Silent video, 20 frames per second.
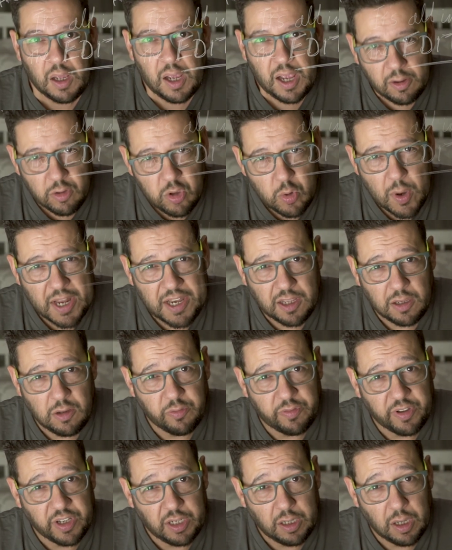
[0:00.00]
How you edit
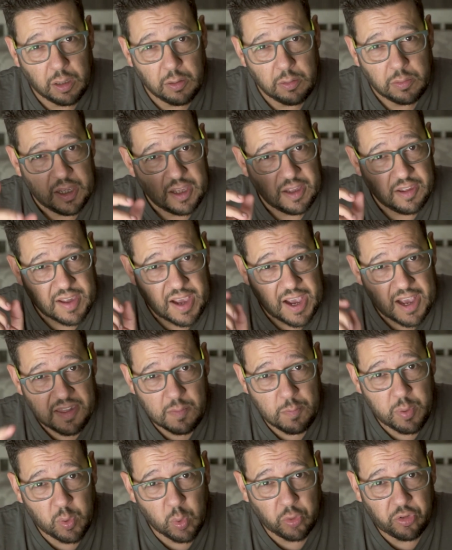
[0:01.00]
your video is as
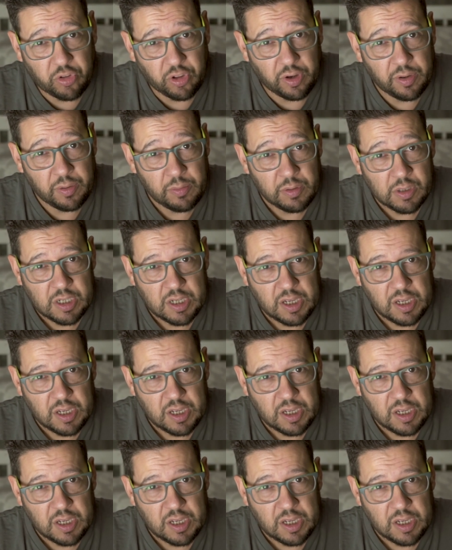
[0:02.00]
important